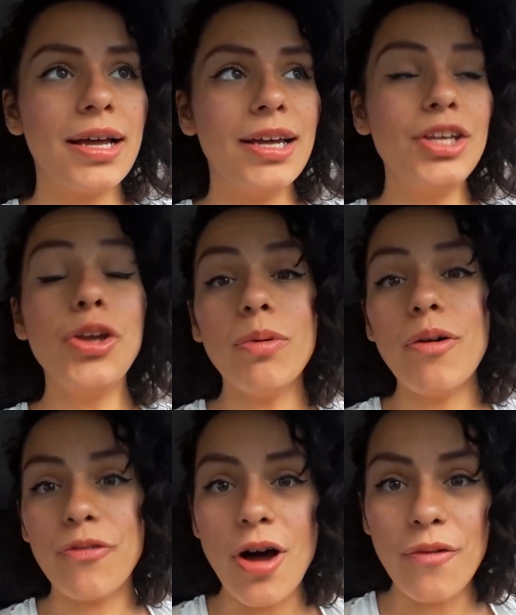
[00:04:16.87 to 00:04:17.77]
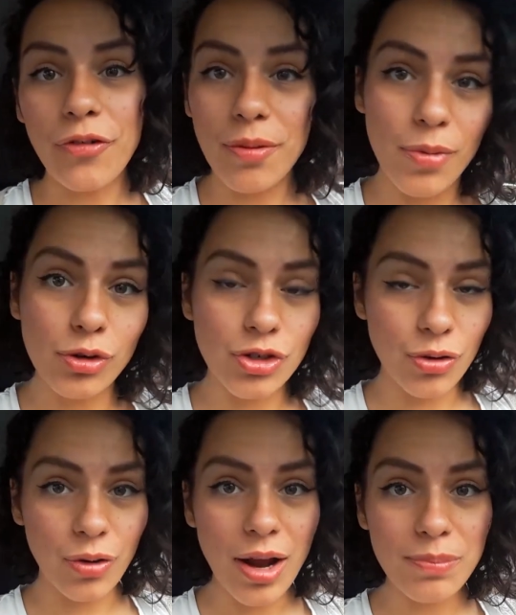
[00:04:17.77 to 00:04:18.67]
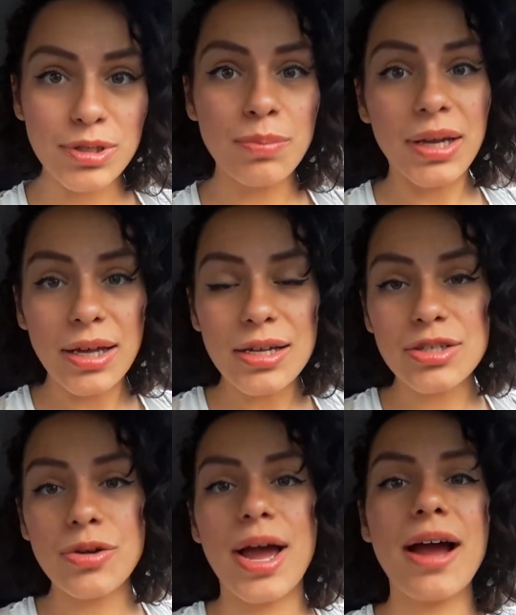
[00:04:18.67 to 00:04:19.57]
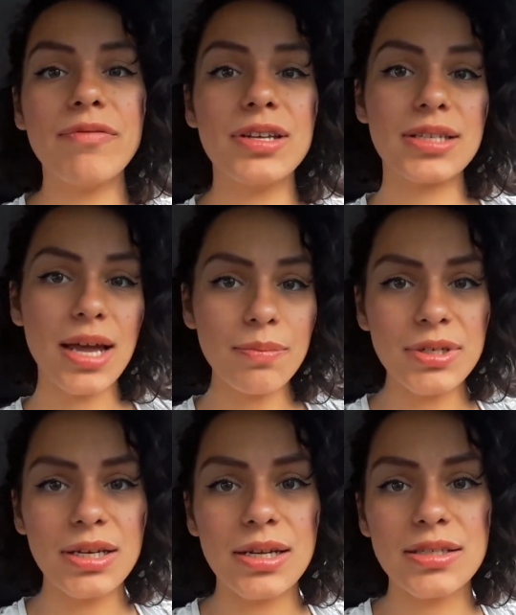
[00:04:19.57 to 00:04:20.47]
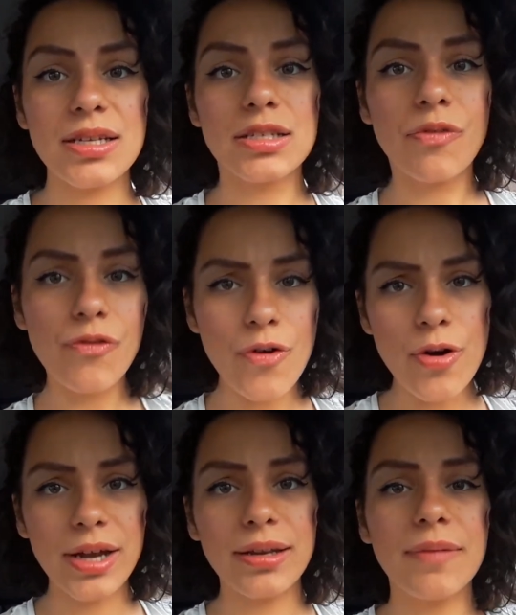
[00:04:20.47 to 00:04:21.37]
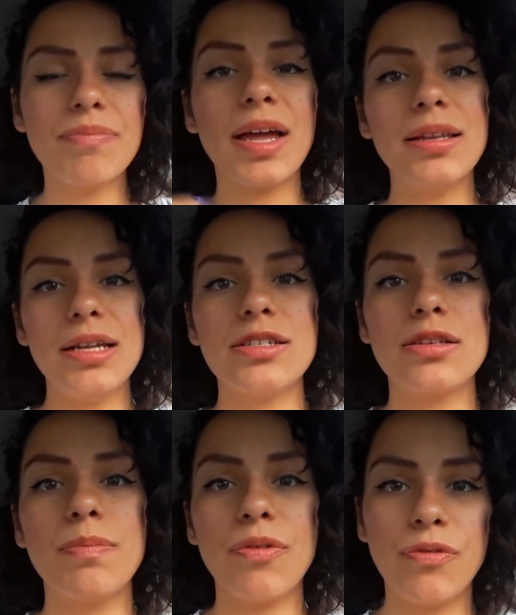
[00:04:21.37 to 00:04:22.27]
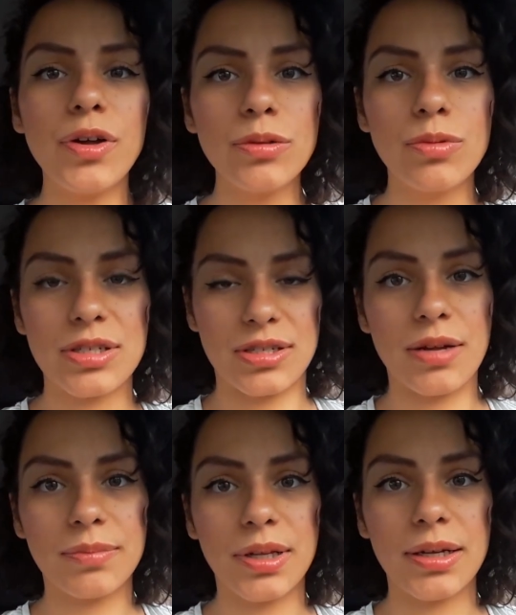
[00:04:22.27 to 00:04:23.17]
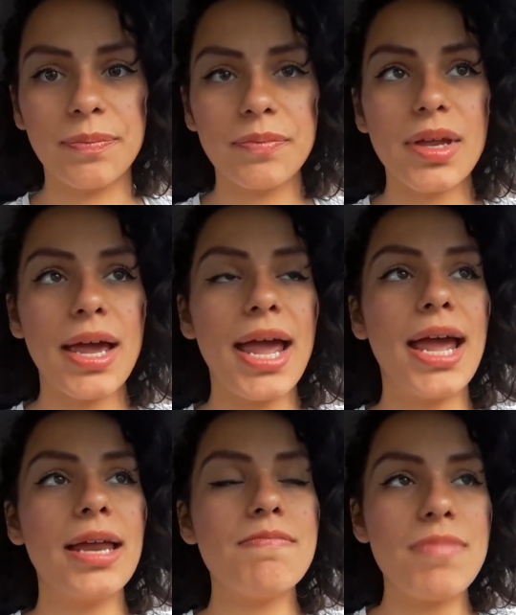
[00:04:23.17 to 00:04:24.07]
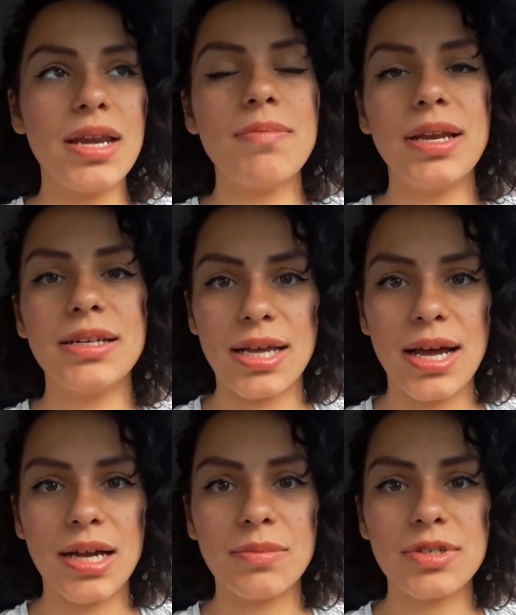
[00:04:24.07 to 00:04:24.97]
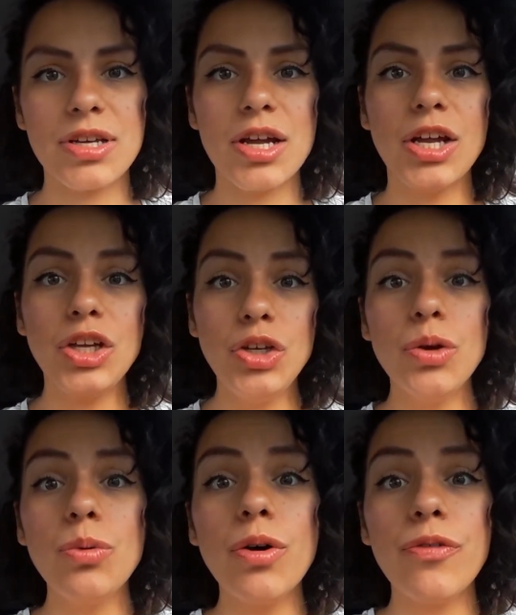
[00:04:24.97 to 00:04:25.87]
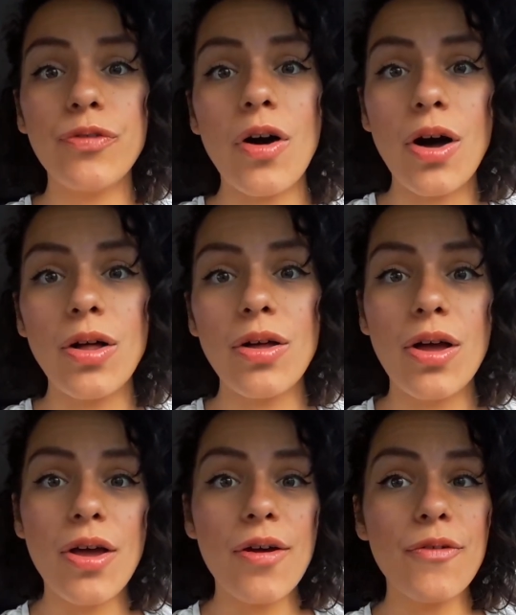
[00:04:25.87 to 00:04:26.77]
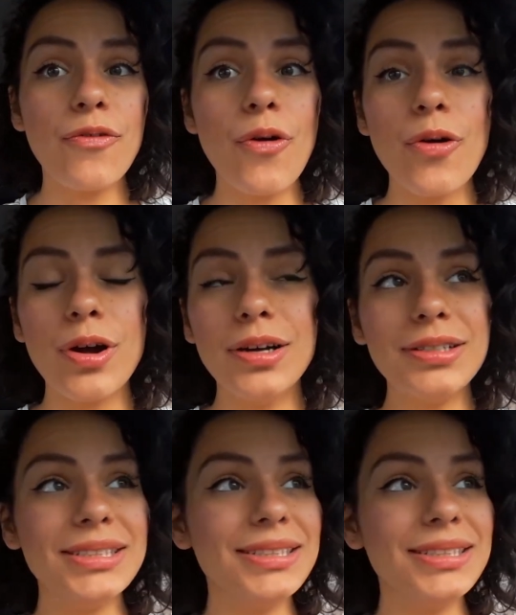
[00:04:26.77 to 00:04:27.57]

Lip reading: you will fall for emotional crumbs because you have this emptiness, this void that needs to be filled with something. And many, many times you will fall for